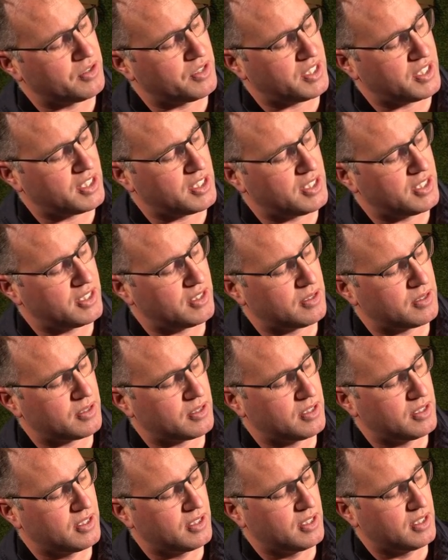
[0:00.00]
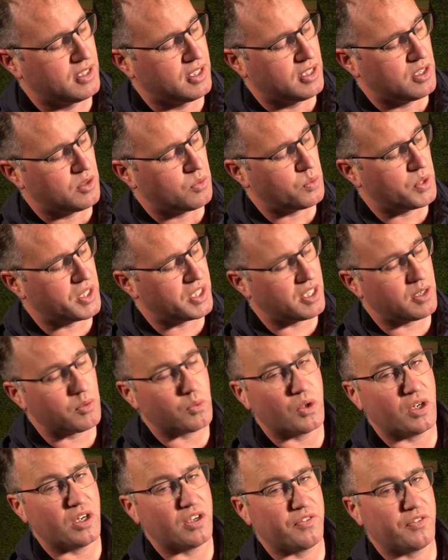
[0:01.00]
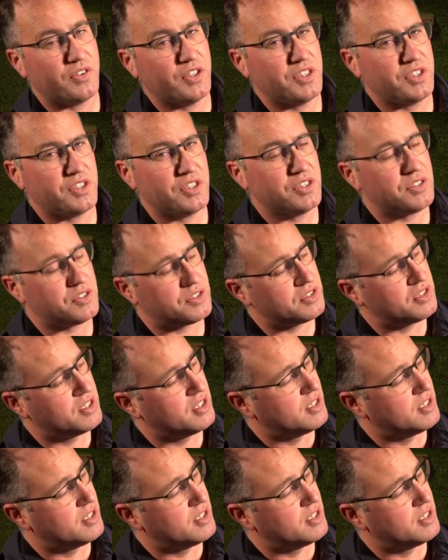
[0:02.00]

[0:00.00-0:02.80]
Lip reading: here where that wire finishes